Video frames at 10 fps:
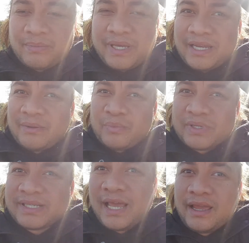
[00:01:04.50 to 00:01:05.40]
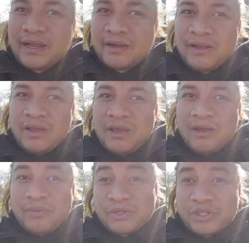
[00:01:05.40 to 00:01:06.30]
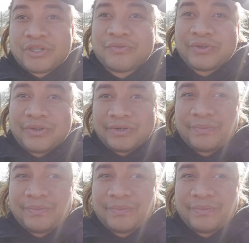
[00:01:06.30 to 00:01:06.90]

medium was saying was true.